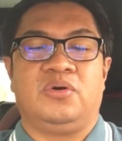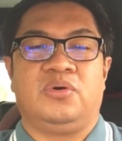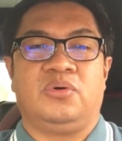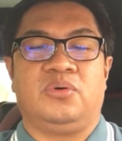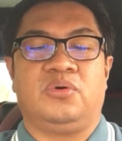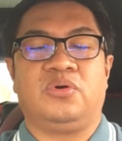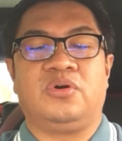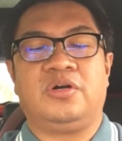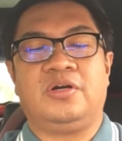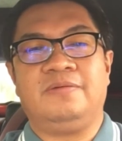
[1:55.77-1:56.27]

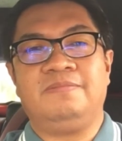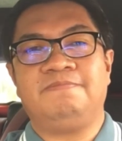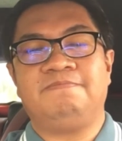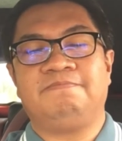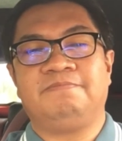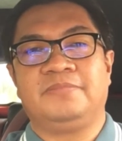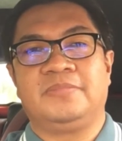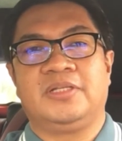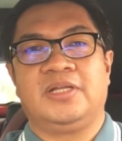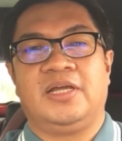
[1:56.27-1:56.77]
Or
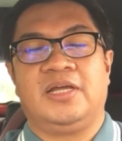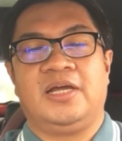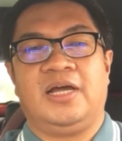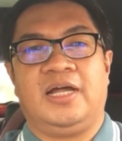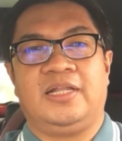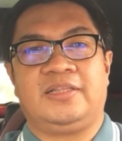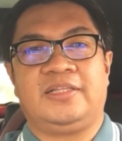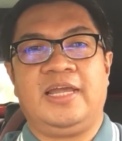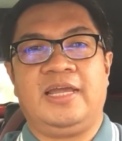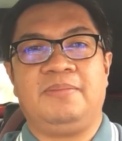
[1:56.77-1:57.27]

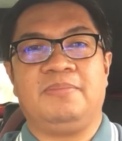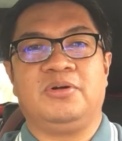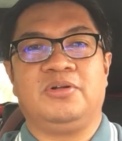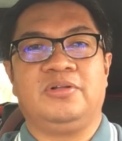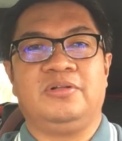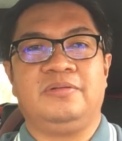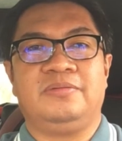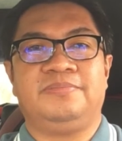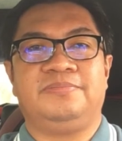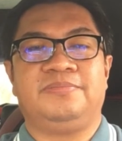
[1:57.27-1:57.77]
a
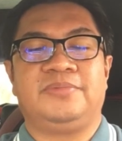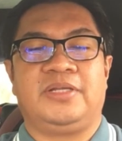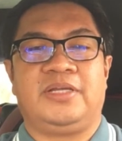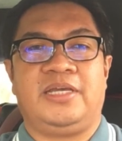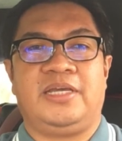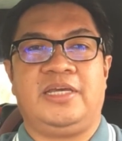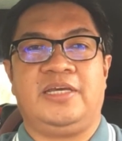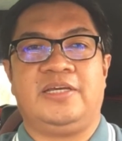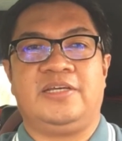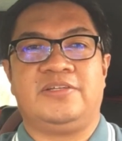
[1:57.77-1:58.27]
table
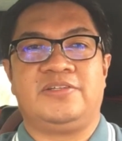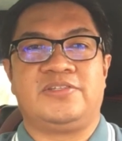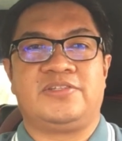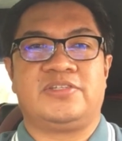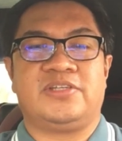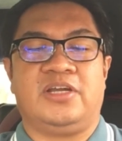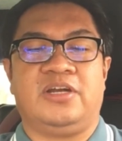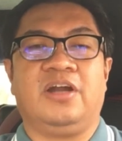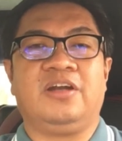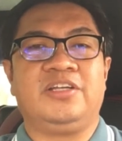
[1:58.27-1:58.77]

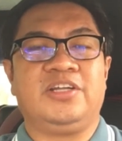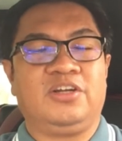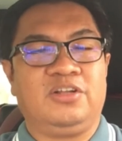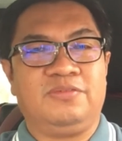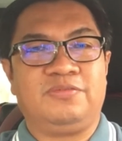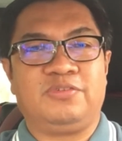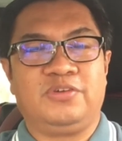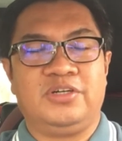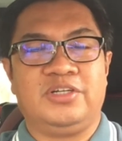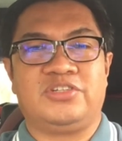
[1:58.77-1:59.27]
is an
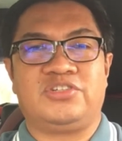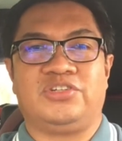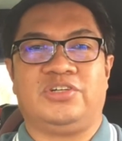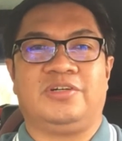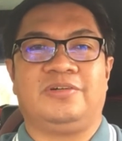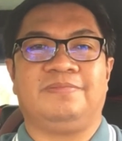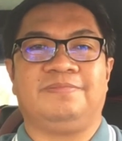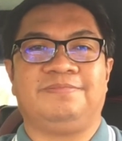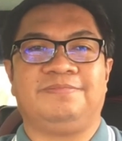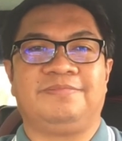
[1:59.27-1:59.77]
article of
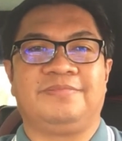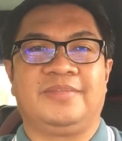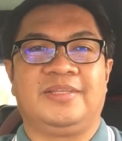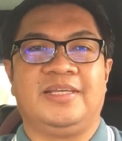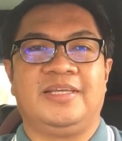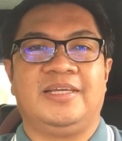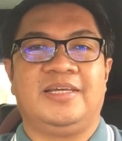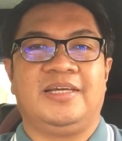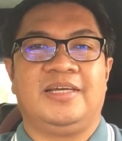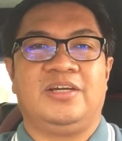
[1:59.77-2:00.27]
furniture
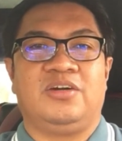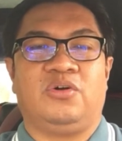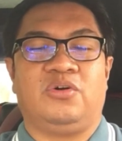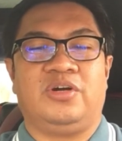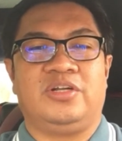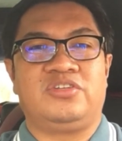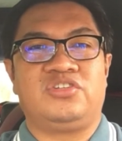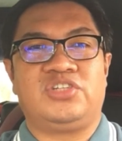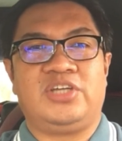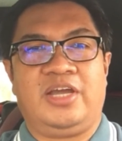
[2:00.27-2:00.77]

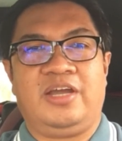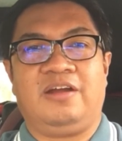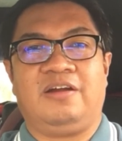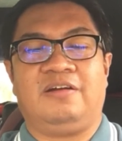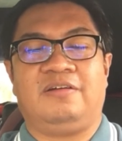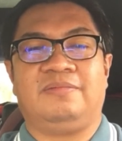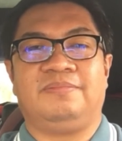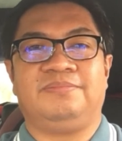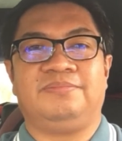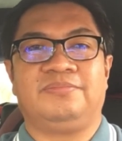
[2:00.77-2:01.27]
or a
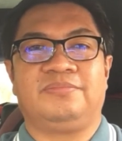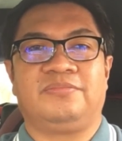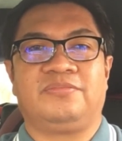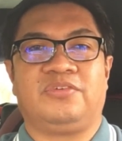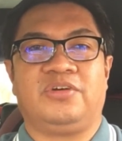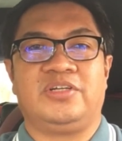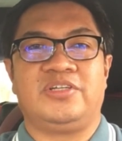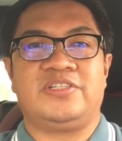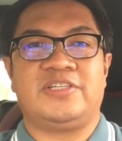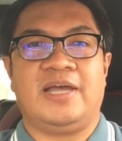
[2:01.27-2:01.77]
chair,
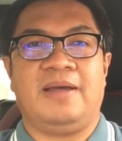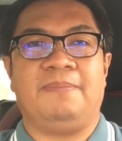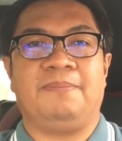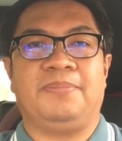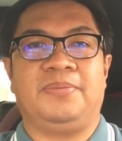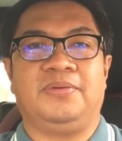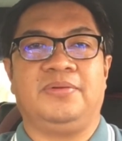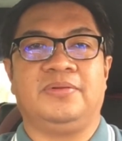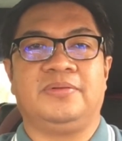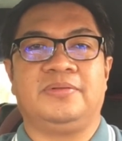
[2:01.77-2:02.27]
for
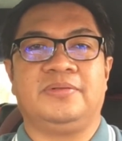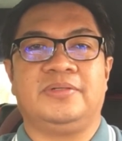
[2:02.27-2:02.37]
example.